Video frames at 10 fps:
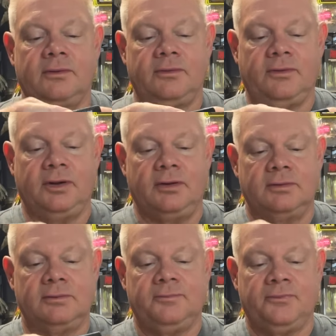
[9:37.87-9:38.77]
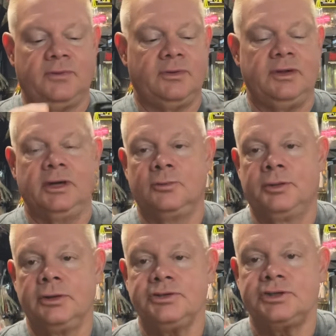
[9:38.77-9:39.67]
So the yellow
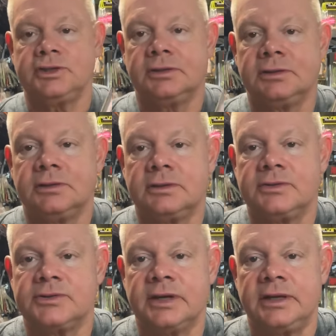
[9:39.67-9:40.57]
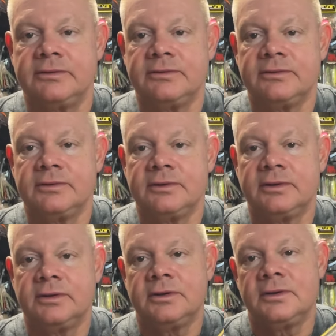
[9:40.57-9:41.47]
perch, just kind of
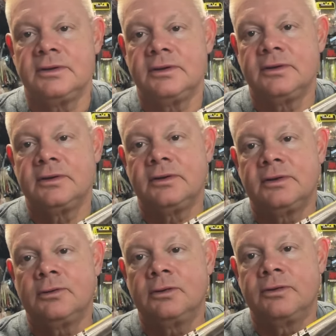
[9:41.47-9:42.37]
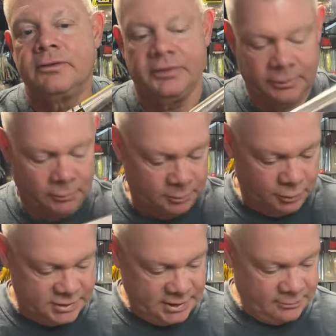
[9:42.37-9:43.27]
go over everything one
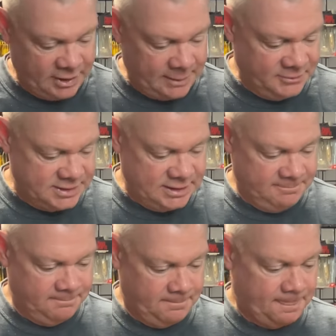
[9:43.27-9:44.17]
more time, wrap this up.